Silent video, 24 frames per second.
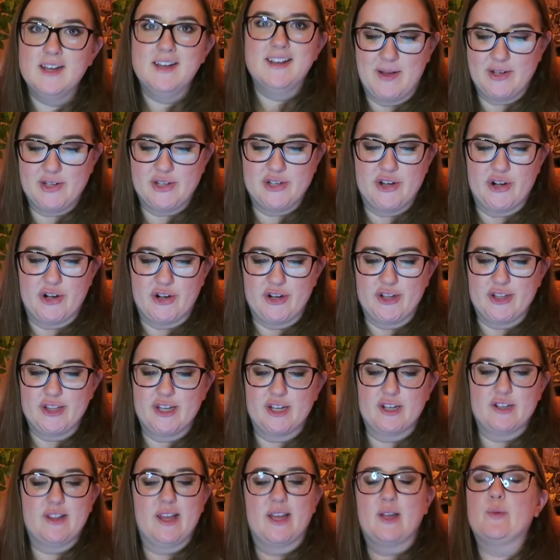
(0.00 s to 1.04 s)
I mentioned
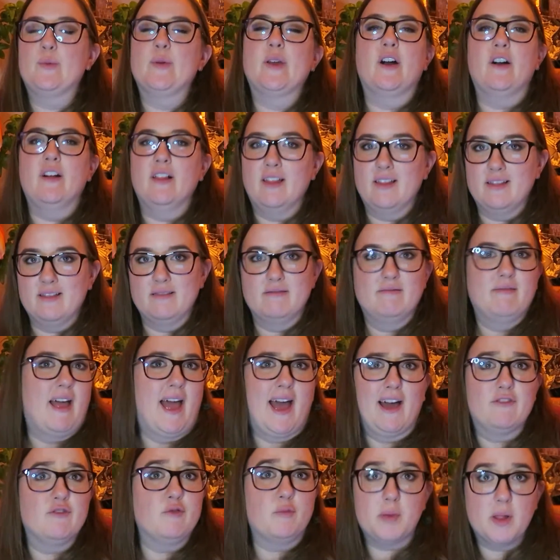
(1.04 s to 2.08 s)
earlier, like, we all
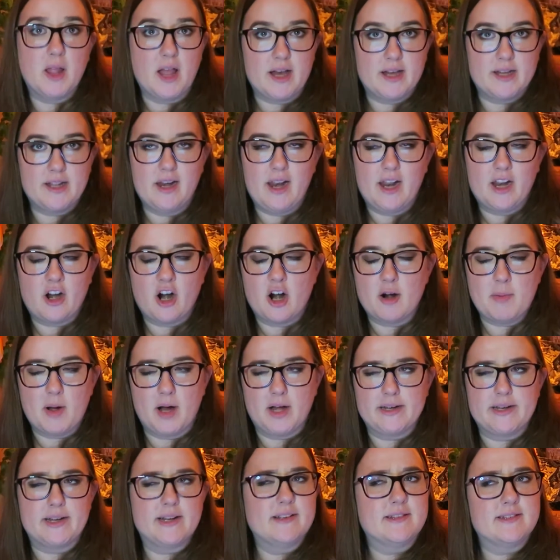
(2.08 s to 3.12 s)
have blood in our
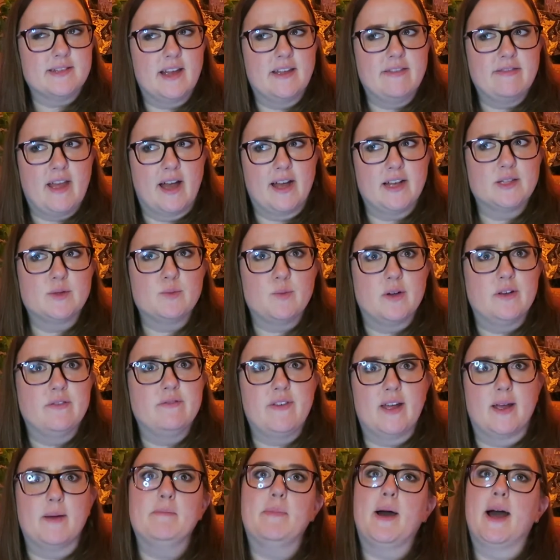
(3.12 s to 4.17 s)
bodies and that's what
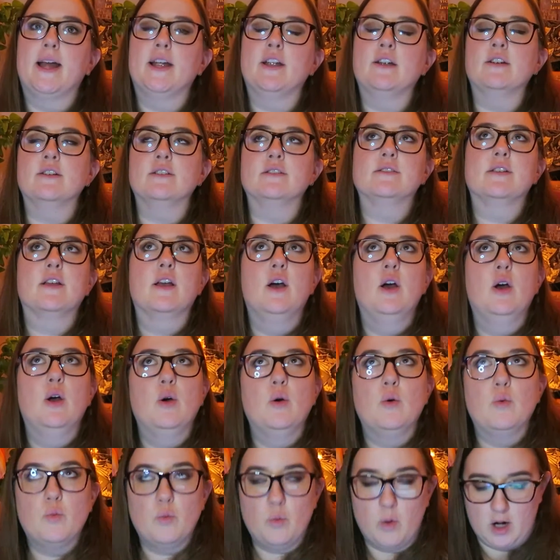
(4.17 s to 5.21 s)
vampires
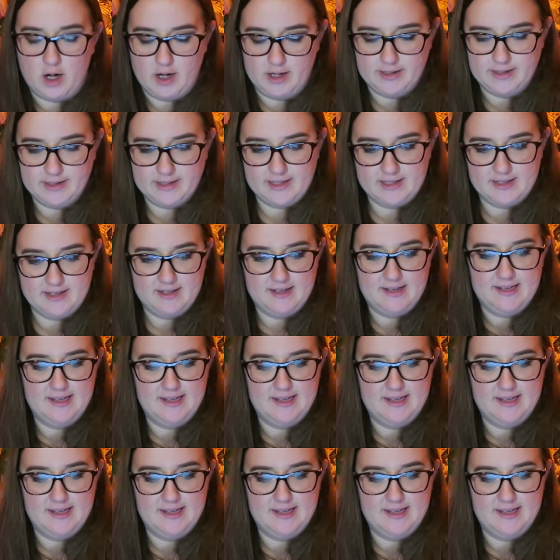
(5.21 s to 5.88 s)
want.